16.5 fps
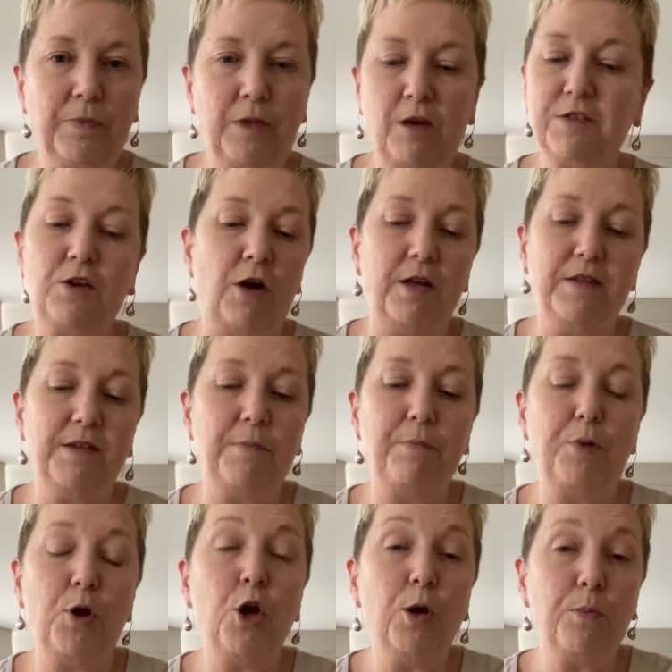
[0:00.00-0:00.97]
uh, sorry,
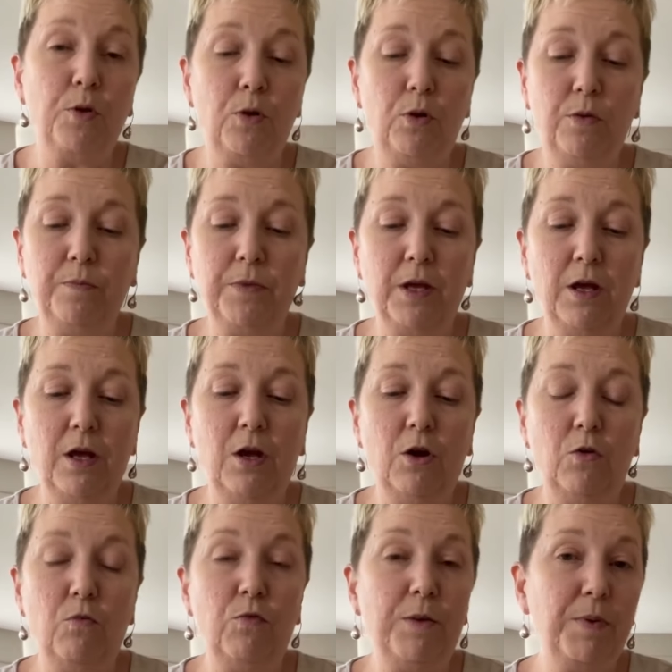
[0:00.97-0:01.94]
some purple
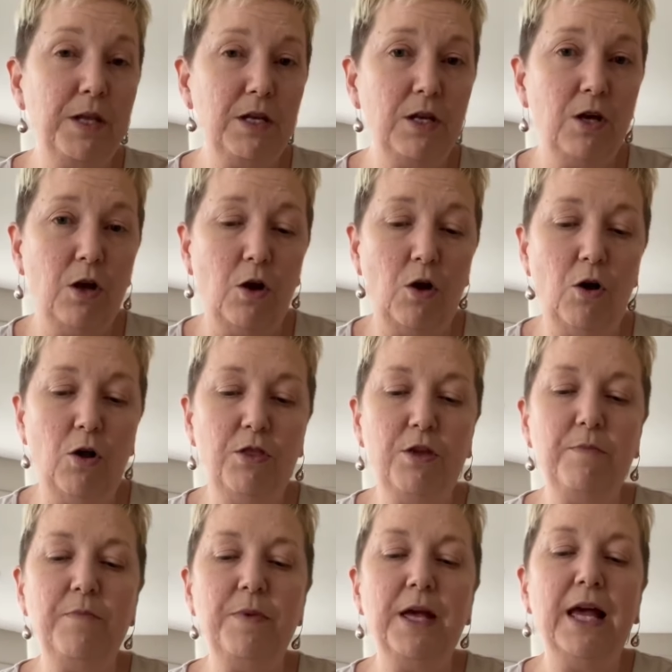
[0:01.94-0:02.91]
ribbon on
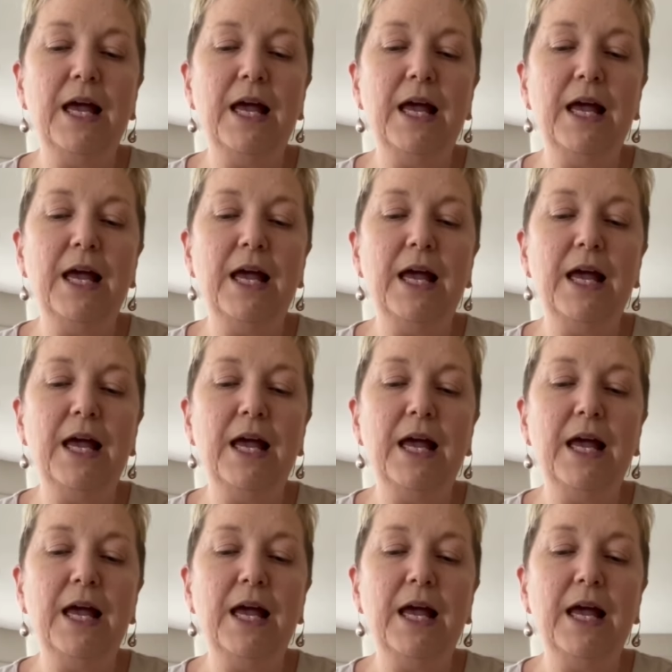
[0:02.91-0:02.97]
them,